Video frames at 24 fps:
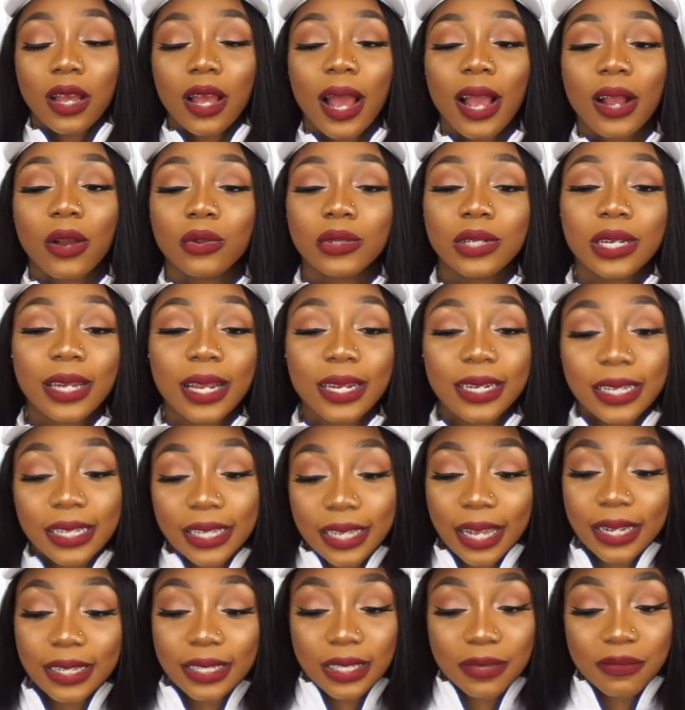I couldn't let it
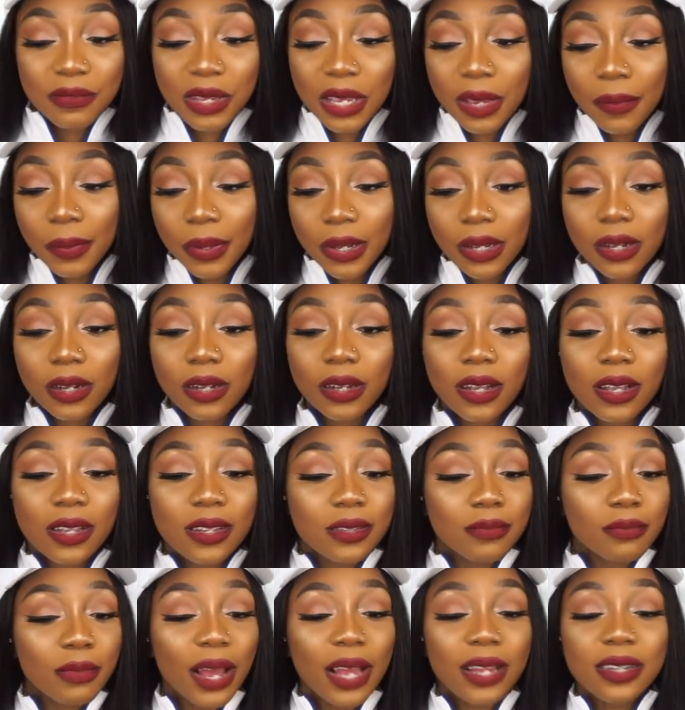get to me because
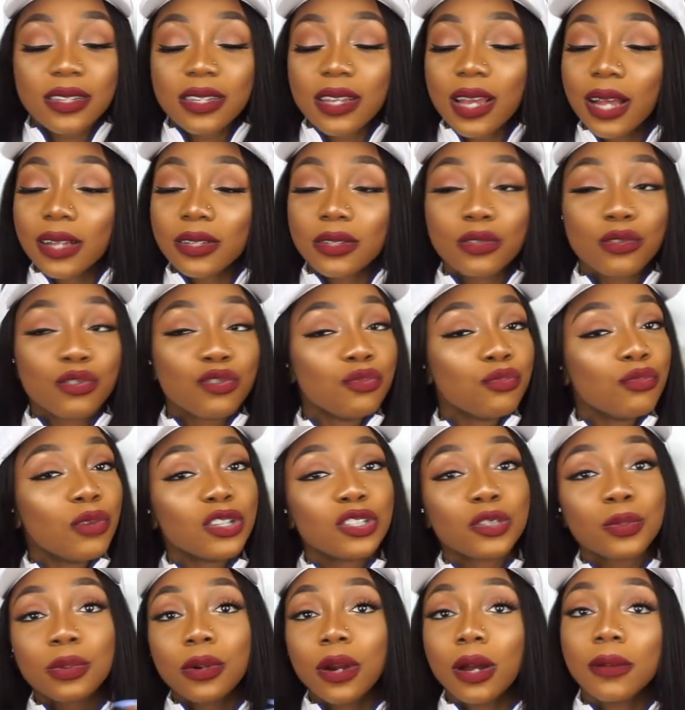man's got too
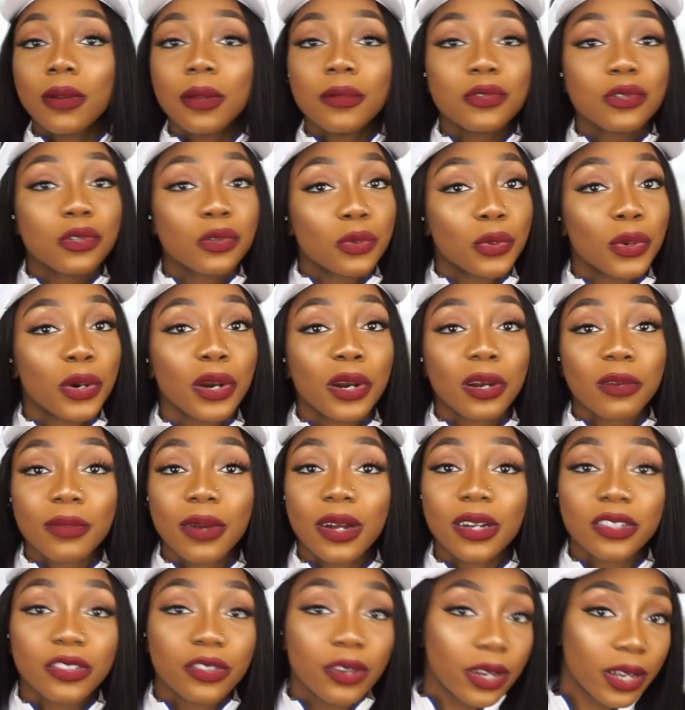much problems to worry
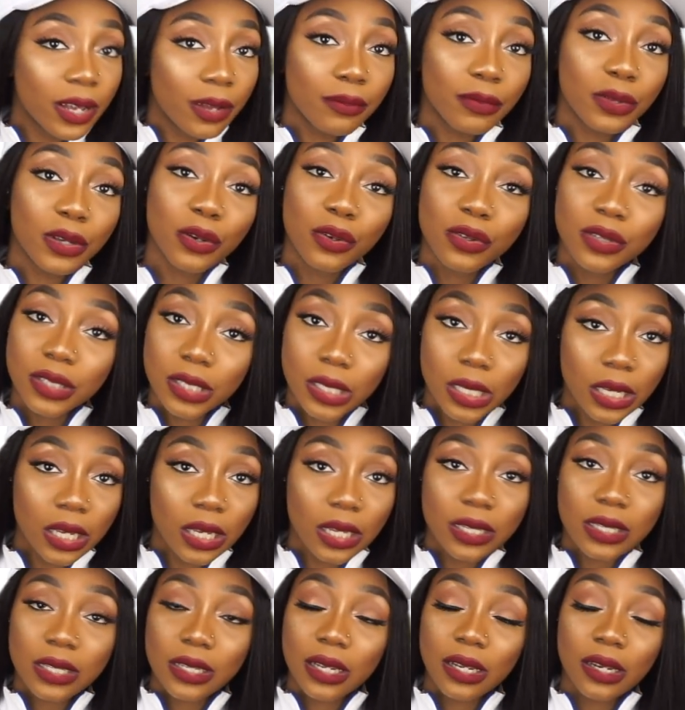about Drake and Migos
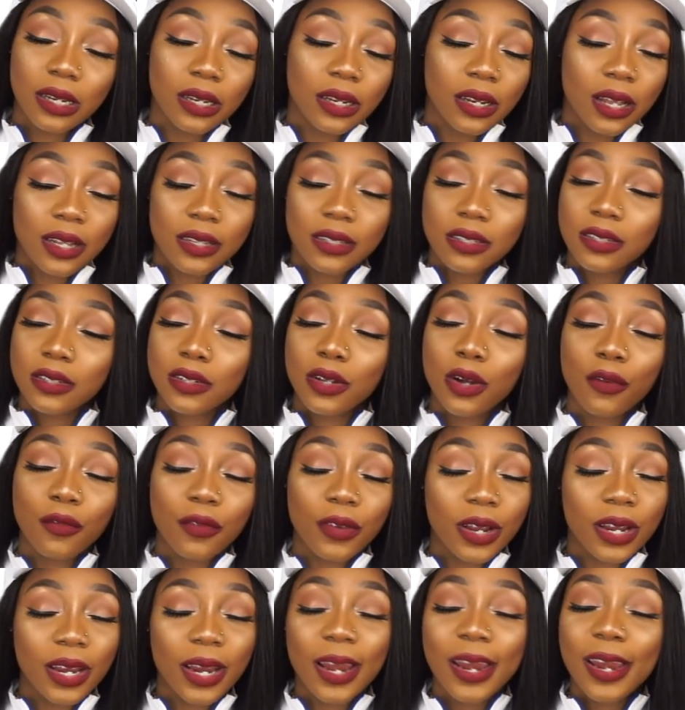tickets and, and stuff. And
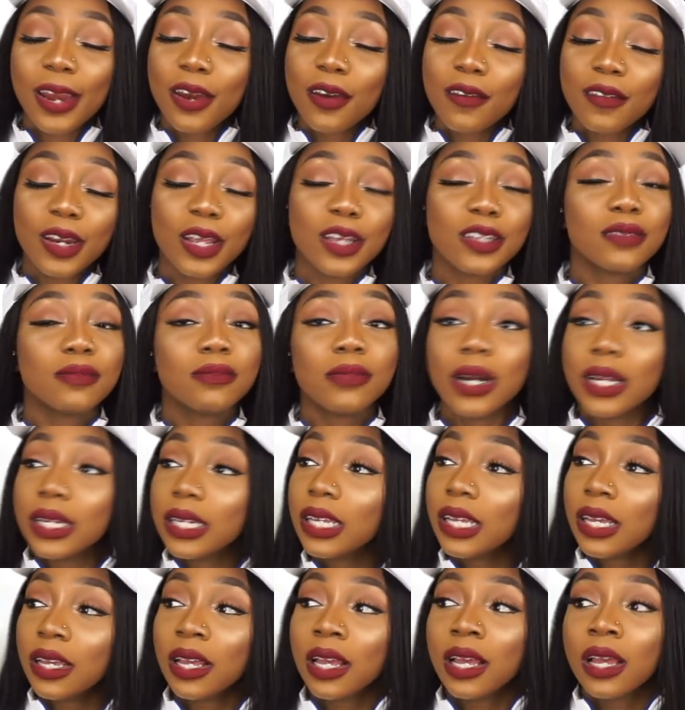at the end of the day, it's
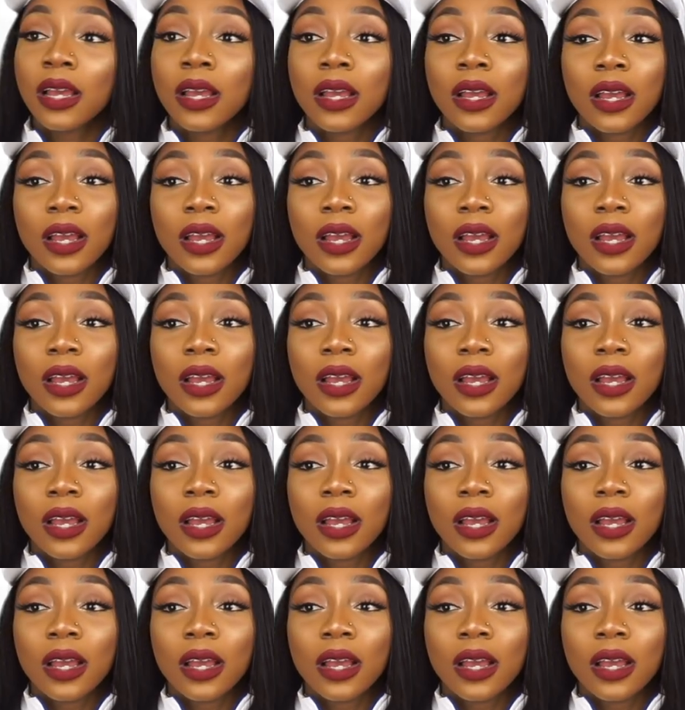money.